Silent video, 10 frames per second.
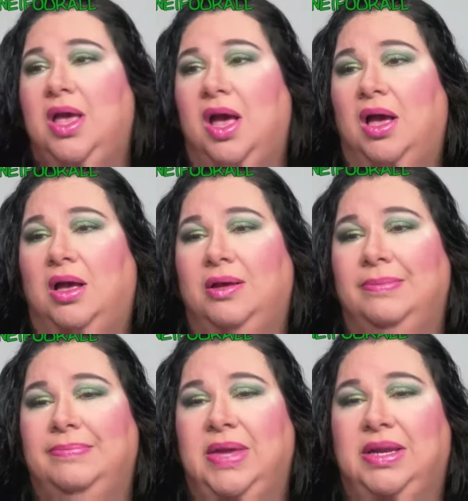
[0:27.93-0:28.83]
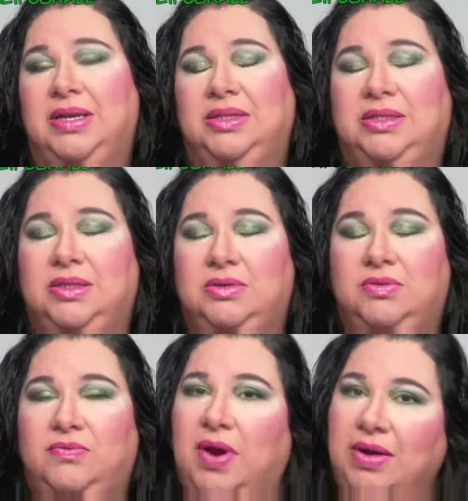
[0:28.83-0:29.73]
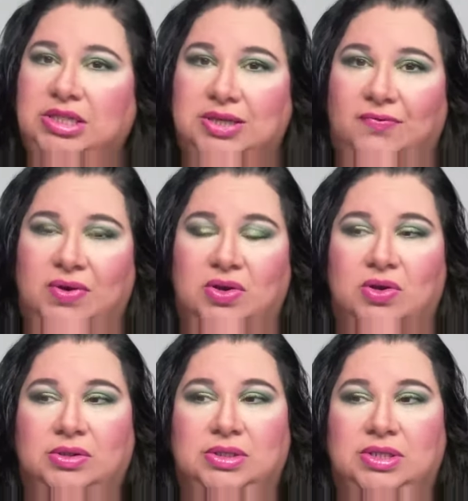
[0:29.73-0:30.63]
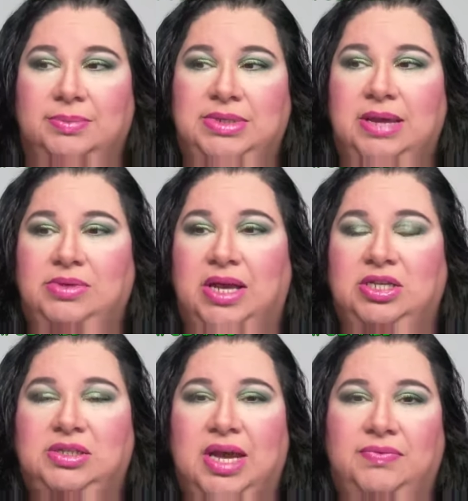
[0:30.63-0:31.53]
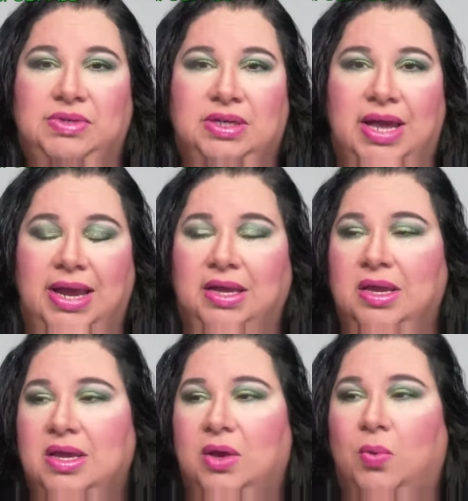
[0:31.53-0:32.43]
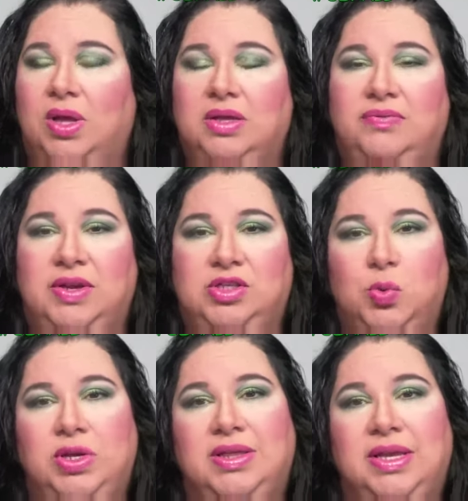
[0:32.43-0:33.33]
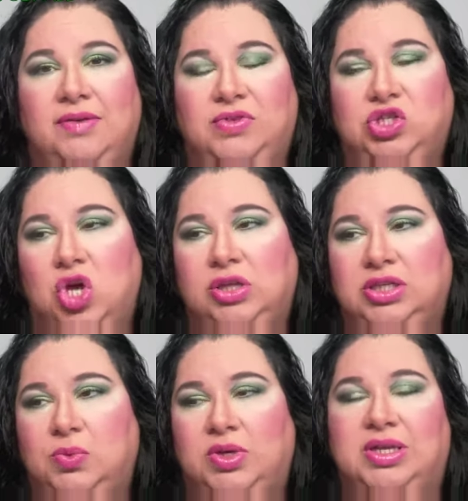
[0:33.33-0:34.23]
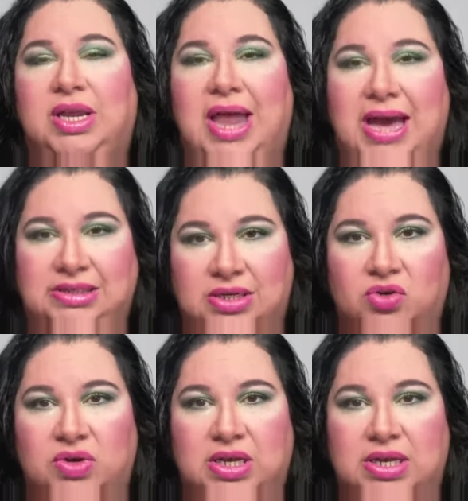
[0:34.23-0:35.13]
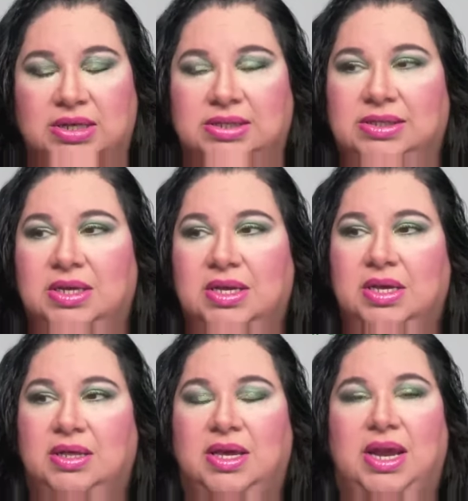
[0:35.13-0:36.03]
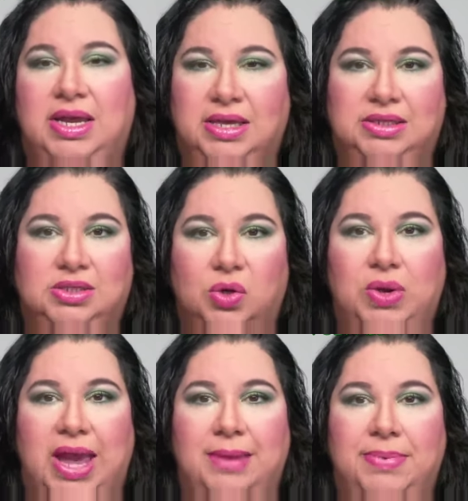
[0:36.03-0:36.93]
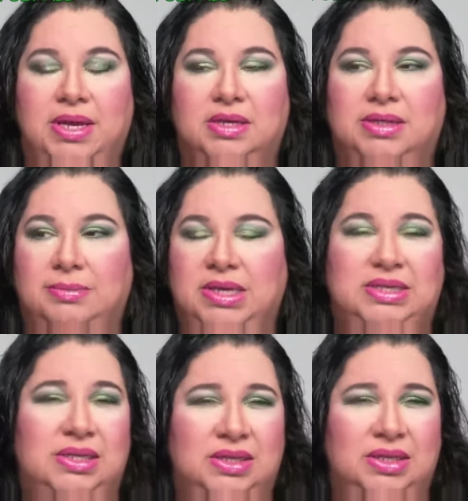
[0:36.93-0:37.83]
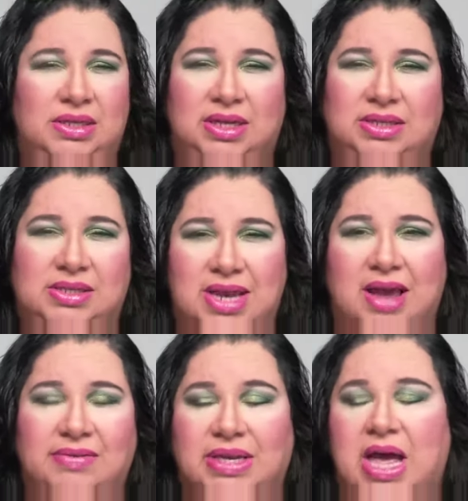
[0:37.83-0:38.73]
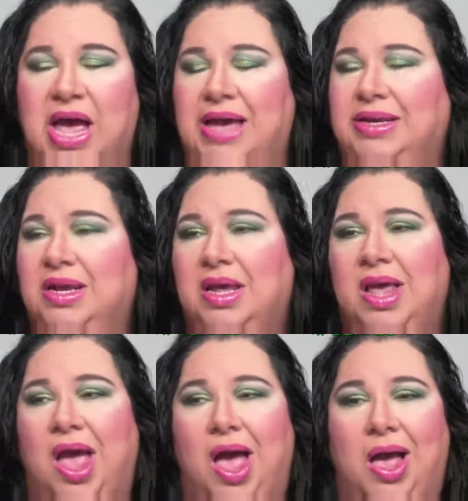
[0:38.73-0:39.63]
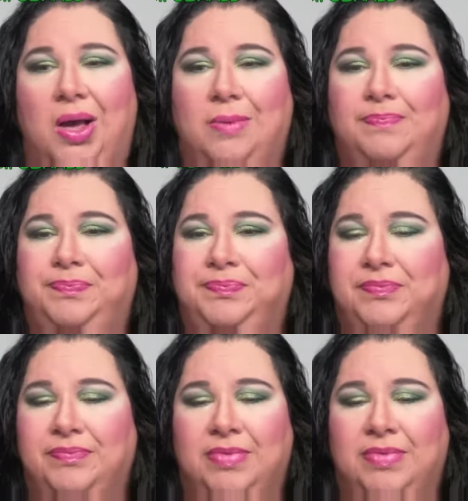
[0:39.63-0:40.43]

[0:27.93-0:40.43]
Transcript: um, and it's very difficult. Sometimes I just have to like, well, if it's one of the if salt is one of the last ingredients, then I guess it's okay because that means it, it doesn't have a lot. Um,